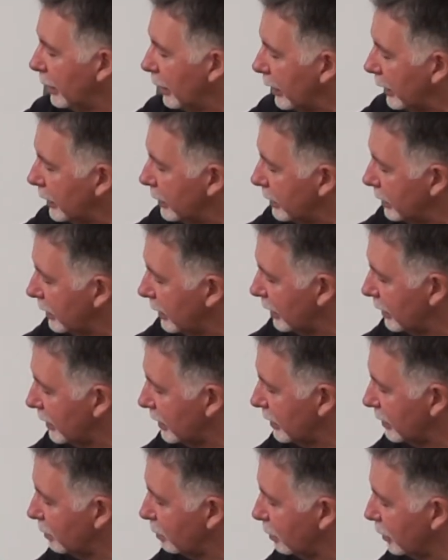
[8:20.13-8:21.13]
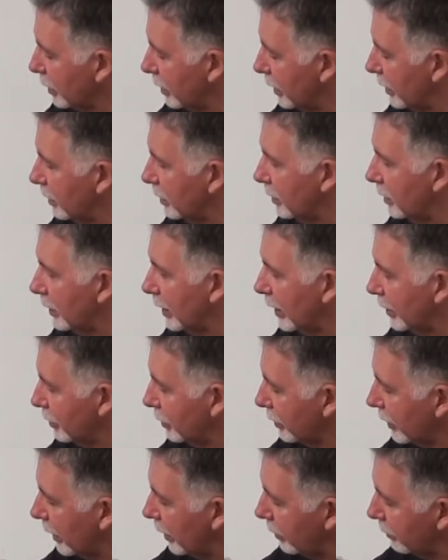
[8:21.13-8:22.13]
and has his work in the
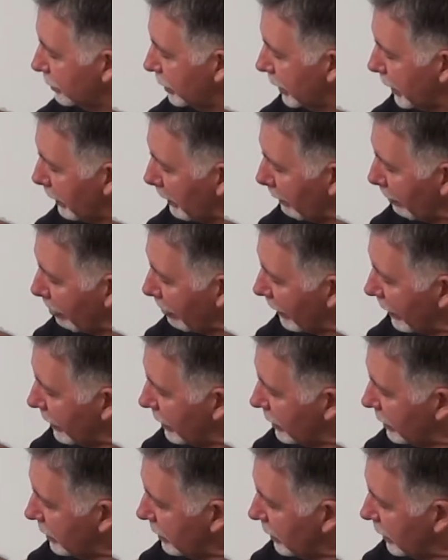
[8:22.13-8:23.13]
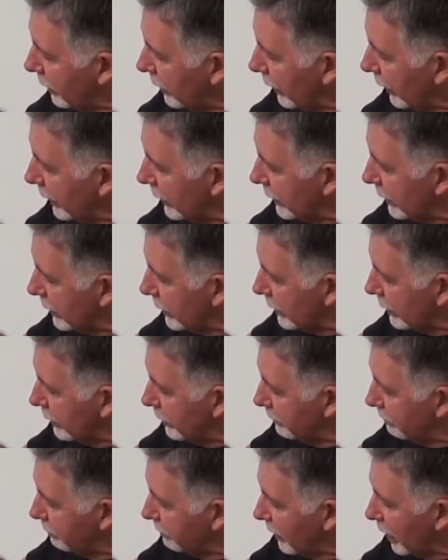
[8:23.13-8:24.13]
National Gallery. And
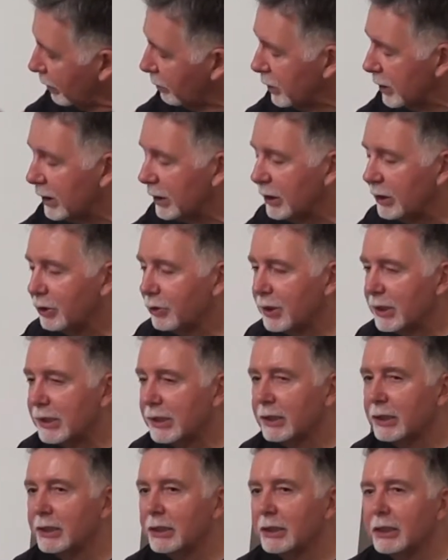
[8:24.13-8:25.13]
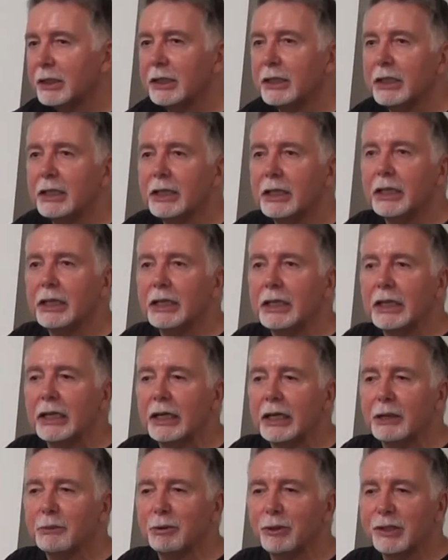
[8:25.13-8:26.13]
I wasn't interested
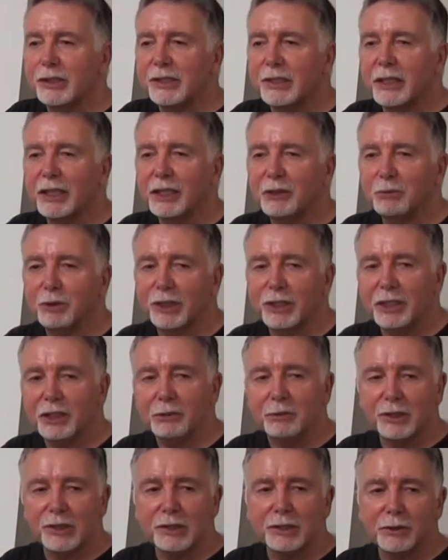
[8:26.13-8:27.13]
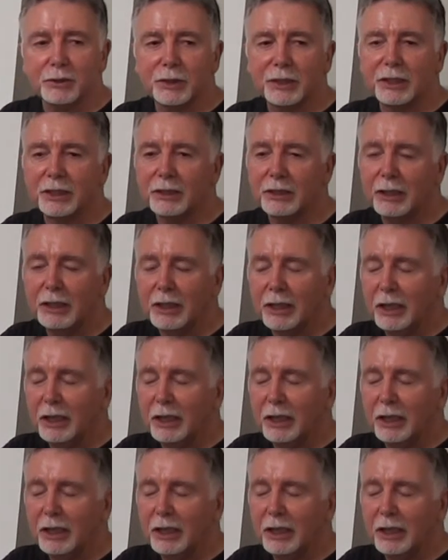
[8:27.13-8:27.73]
per se in what he was doing,